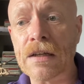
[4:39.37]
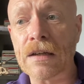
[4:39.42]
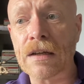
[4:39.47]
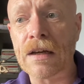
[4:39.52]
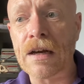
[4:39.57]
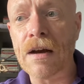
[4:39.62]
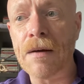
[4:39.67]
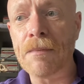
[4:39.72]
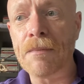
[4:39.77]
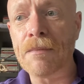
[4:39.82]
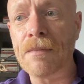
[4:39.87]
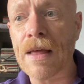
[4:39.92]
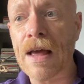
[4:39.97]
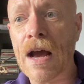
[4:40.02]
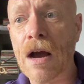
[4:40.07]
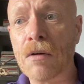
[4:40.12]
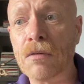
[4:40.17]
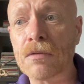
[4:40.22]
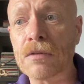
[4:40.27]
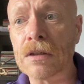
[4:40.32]
come
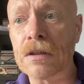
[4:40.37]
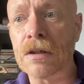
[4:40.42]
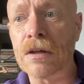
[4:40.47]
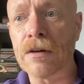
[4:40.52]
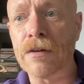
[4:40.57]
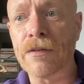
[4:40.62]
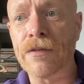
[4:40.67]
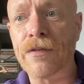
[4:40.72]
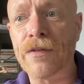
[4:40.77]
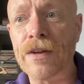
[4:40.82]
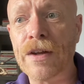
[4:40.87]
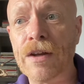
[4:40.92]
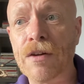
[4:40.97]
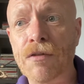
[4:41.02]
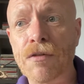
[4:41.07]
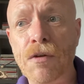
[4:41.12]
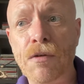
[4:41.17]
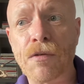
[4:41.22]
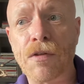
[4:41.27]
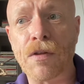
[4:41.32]
out of
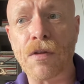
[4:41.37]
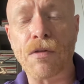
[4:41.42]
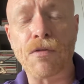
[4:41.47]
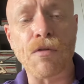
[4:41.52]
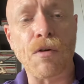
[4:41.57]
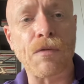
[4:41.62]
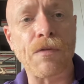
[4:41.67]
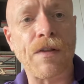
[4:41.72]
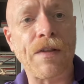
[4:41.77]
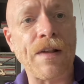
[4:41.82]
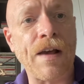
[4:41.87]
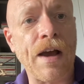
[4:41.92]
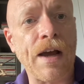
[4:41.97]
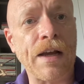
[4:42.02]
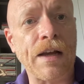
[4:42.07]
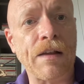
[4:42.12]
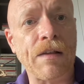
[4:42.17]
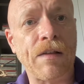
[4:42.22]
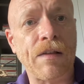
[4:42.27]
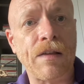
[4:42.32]
ear, nose, and throat
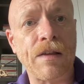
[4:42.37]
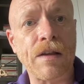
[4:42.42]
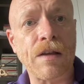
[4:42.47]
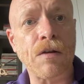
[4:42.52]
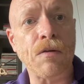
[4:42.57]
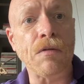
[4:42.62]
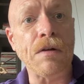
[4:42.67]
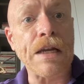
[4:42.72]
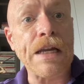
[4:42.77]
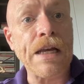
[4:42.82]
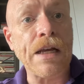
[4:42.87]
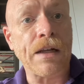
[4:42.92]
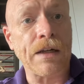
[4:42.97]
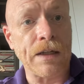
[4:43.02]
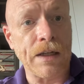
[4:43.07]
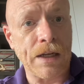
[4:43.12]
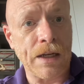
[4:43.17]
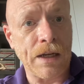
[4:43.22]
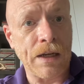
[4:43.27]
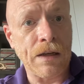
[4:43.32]
science
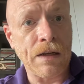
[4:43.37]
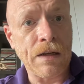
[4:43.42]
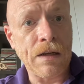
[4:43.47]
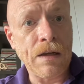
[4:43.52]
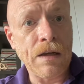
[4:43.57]
uniquely